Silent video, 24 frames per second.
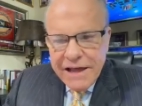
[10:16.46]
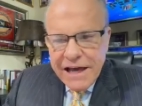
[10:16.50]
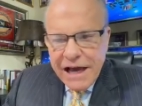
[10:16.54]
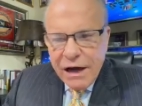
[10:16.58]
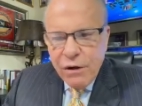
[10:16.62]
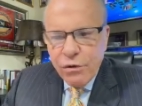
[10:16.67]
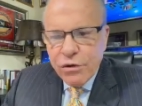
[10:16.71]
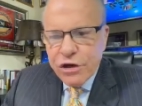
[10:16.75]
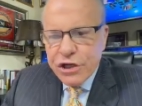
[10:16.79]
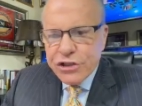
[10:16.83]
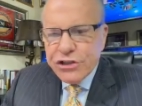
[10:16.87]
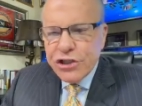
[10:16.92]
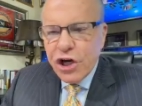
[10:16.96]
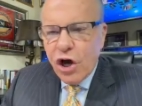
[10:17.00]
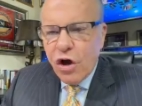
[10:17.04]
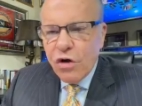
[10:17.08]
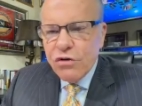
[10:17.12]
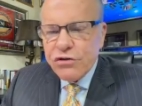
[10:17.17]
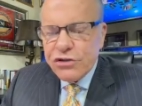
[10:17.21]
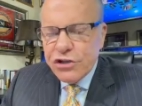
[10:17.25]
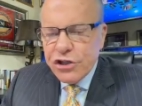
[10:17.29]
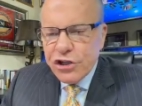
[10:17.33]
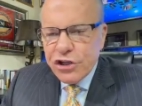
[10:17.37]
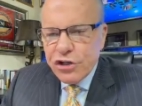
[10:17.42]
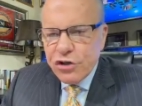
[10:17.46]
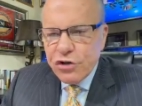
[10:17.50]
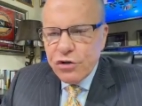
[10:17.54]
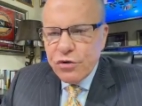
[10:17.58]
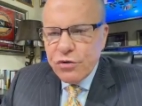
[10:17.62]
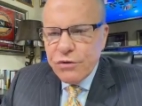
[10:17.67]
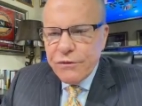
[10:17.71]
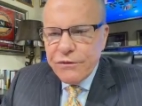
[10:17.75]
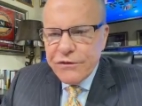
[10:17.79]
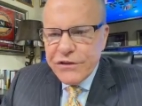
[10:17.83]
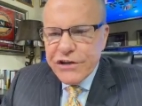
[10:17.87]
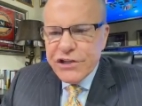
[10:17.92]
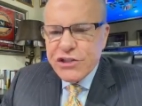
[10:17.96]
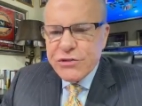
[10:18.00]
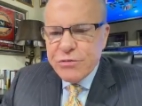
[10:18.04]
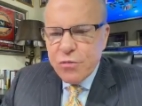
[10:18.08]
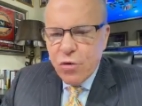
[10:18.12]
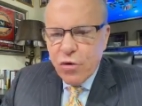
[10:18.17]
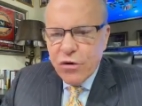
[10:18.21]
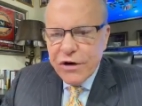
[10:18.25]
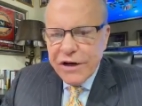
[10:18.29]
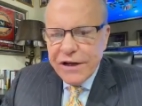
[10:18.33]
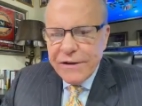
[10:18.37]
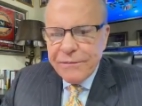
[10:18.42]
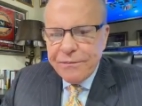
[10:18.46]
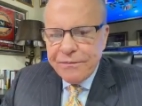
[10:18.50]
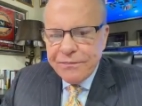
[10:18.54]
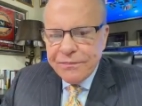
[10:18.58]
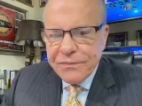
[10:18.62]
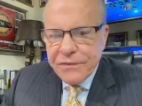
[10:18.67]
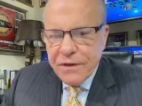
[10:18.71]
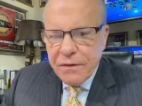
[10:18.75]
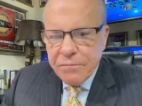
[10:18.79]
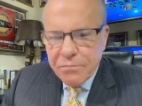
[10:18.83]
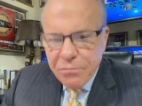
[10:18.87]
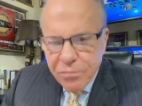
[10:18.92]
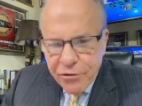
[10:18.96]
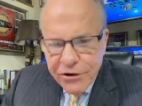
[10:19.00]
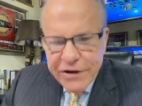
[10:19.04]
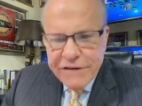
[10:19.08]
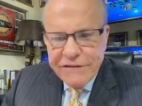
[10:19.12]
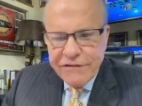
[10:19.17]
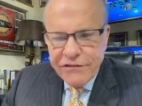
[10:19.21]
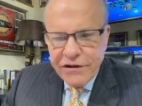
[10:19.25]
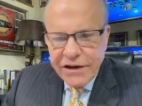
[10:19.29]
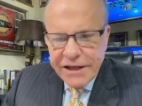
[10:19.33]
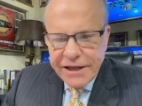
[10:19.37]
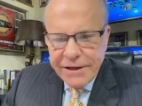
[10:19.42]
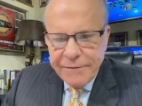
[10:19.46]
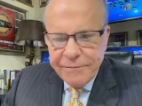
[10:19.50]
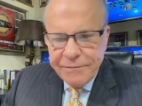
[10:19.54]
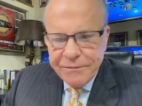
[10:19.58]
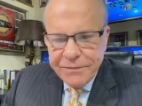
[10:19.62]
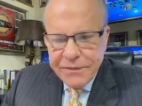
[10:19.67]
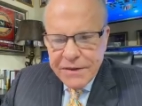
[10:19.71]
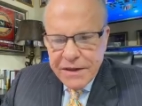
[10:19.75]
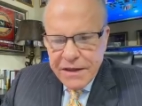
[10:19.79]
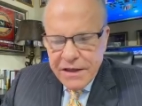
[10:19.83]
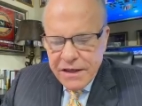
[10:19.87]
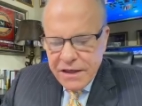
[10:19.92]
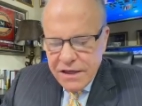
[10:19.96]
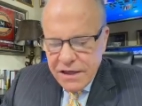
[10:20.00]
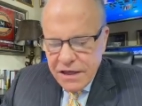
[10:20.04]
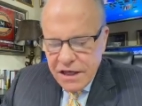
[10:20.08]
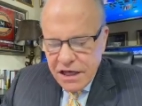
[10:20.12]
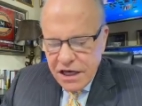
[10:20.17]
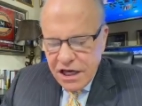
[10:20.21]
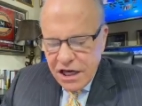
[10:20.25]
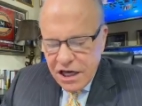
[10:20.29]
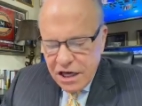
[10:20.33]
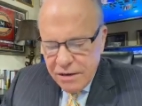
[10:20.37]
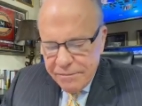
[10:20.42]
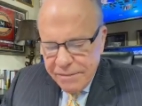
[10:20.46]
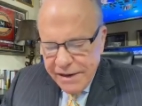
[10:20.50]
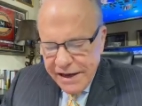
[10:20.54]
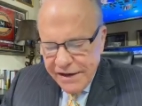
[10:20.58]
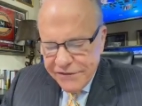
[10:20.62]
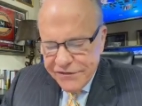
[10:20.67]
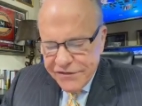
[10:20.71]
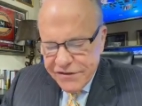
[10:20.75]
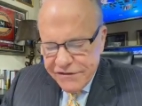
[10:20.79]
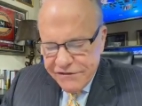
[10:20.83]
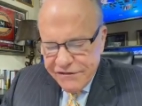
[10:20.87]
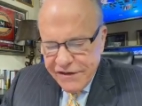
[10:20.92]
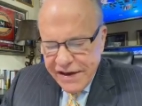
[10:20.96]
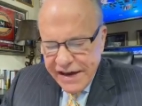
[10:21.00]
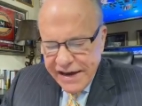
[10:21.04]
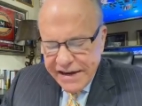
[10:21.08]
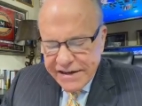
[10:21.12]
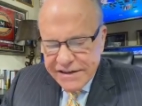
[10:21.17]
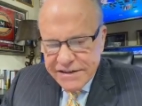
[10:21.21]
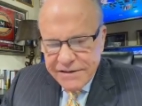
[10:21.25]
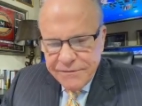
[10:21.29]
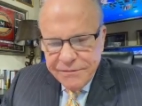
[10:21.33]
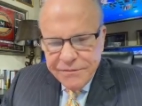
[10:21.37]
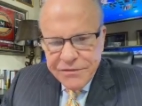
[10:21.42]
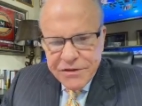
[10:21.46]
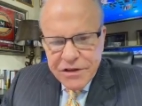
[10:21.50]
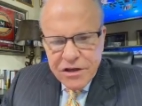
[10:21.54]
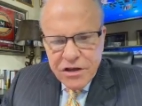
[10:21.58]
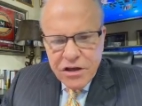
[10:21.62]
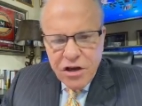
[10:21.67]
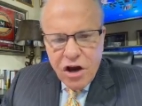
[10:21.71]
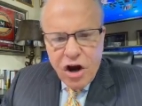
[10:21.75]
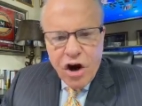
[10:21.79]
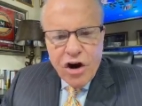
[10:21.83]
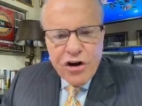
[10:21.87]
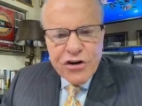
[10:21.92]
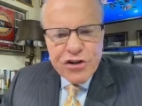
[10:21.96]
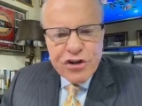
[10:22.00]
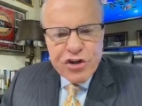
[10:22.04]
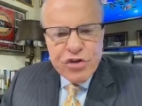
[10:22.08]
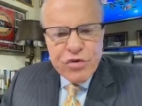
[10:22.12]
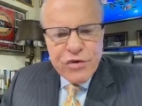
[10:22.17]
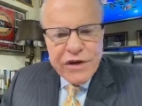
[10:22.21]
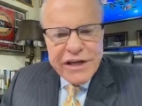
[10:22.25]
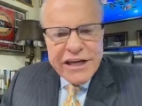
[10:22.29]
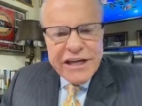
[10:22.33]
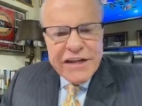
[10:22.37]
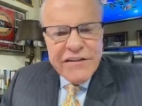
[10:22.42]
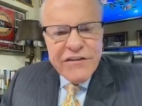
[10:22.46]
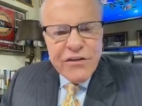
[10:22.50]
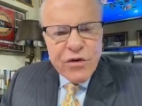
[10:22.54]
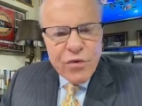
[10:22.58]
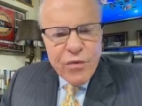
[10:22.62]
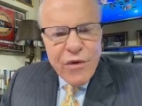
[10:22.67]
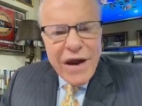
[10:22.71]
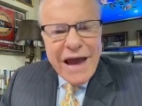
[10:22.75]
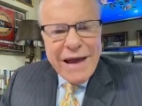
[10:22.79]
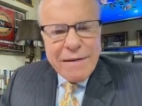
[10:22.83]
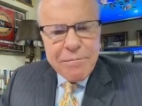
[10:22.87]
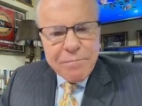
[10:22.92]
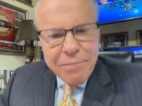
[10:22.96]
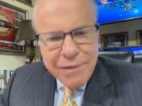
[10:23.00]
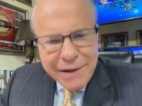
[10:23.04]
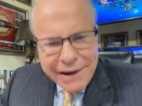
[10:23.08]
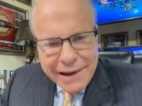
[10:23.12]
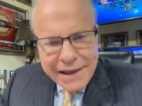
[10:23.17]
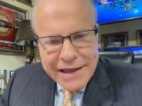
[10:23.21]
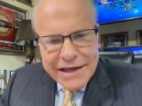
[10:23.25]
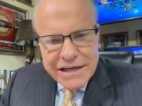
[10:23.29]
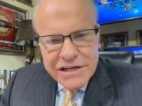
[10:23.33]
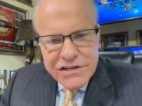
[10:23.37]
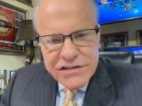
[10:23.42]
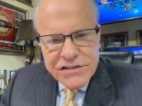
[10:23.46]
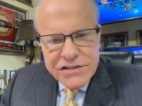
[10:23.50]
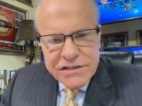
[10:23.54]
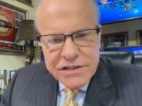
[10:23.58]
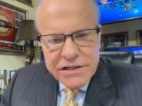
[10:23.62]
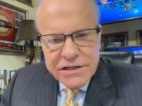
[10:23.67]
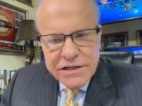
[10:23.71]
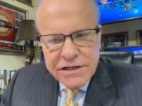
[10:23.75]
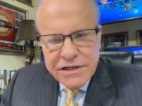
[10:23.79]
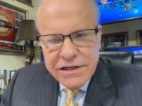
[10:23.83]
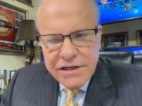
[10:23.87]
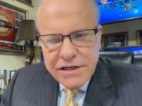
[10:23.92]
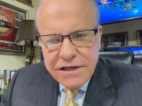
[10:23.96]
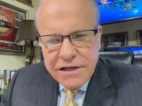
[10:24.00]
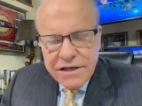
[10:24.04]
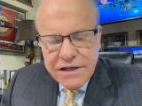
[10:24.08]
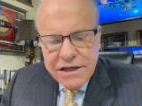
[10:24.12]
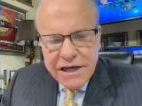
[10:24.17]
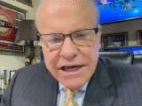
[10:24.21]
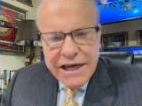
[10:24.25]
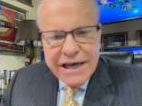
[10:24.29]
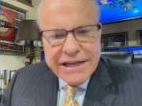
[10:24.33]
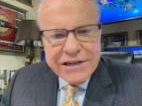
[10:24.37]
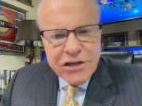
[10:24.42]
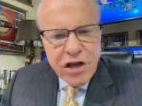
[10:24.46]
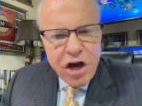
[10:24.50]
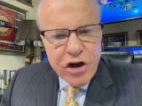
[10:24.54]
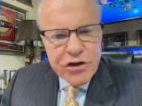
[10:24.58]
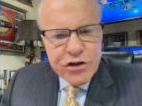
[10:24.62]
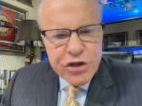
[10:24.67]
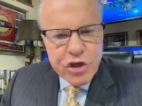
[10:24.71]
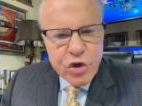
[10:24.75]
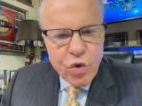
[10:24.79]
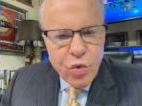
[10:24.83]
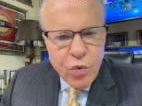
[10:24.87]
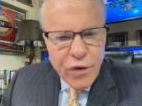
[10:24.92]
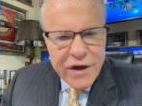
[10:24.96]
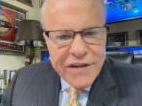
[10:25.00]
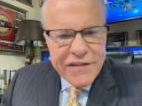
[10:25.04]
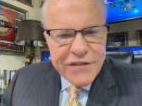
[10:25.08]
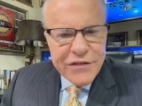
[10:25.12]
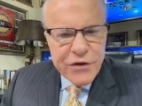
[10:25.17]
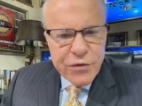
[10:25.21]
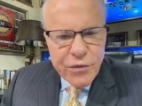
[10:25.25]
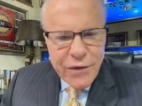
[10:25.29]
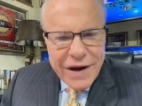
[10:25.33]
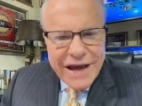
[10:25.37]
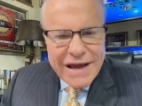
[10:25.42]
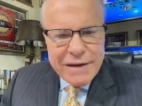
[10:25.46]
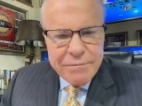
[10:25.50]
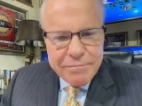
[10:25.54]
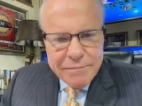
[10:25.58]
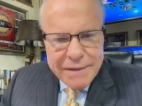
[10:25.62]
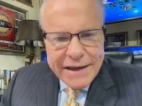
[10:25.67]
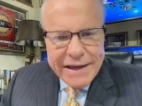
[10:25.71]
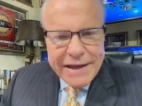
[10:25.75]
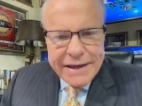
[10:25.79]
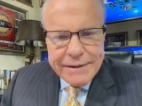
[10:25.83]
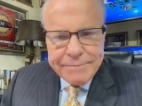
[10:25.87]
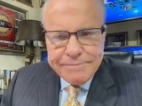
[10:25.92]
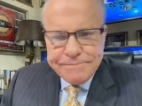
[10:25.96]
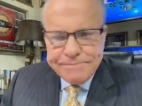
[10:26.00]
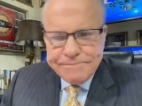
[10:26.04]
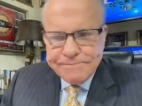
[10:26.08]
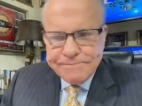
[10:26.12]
I want to talk to you this morning briefly uh, about the fact: Are you in the right place, and are you with the right man?